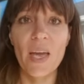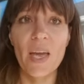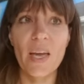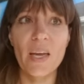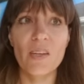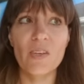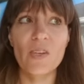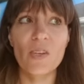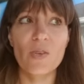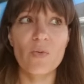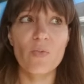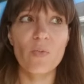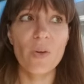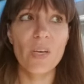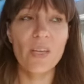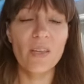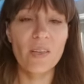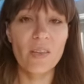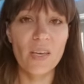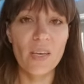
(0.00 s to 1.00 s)
And
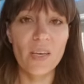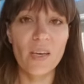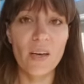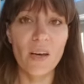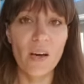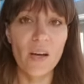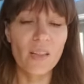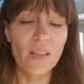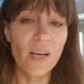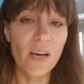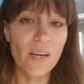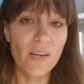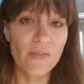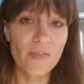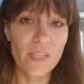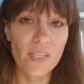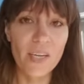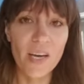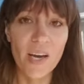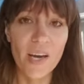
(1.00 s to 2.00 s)
we think a lot of
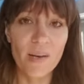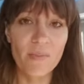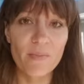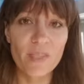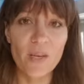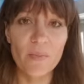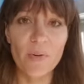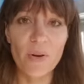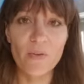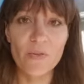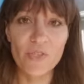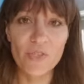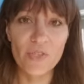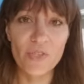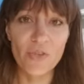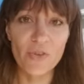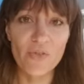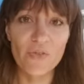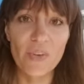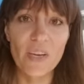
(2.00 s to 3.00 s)
the times about
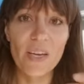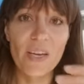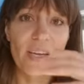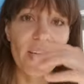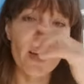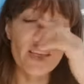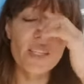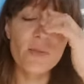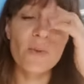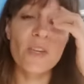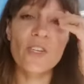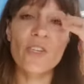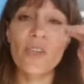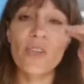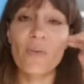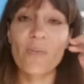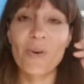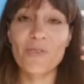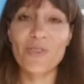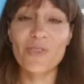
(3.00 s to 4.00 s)
serving,
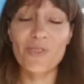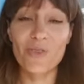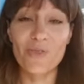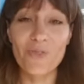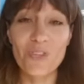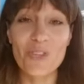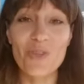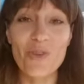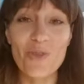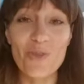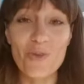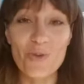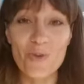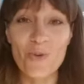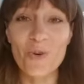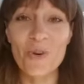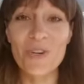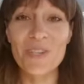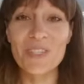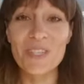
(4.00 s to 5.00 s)
especially about serving the
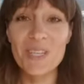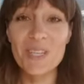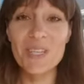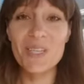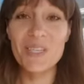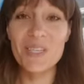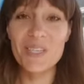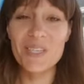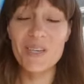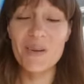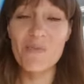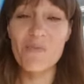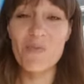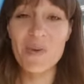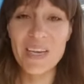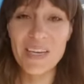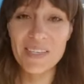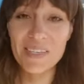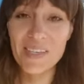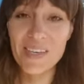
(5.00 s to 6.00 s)
Lord, that this is an
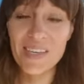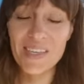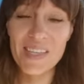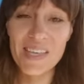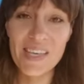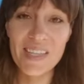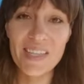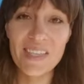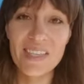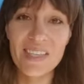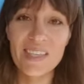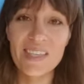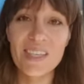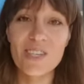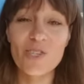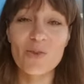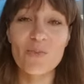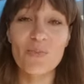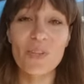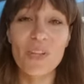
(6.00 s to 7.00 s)
amazing thing, this is
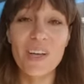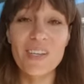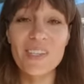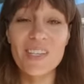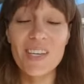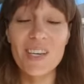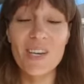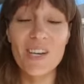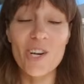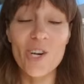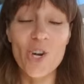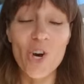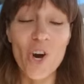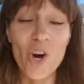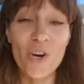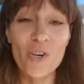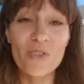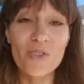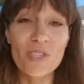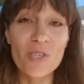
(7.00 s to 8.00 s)
such a blessing and an
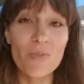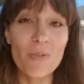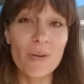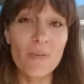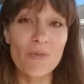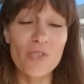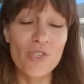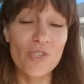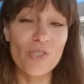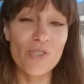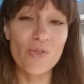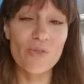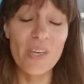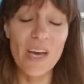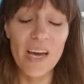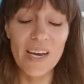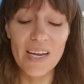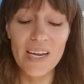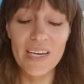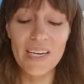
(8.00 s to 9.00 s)
honor to be able to do
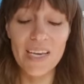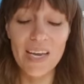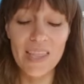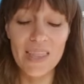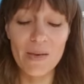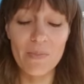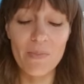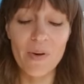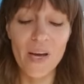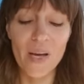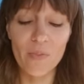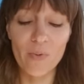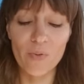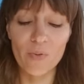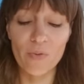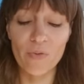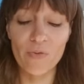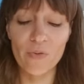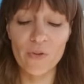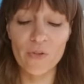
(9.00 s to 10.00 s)
that, and yet the Bible
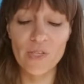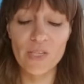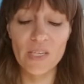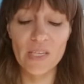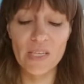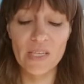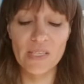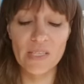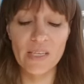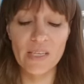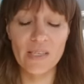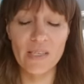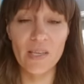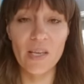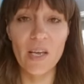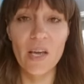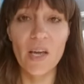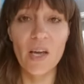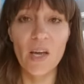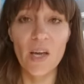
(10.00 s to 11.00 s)
refers to this as
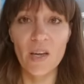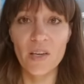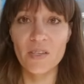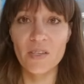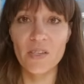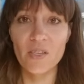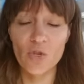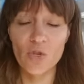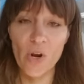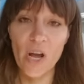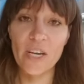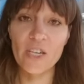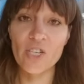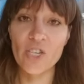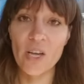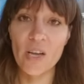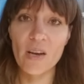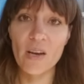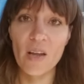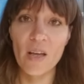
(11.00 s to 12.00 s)

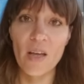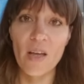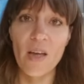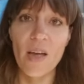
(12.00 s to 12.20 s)
distraction.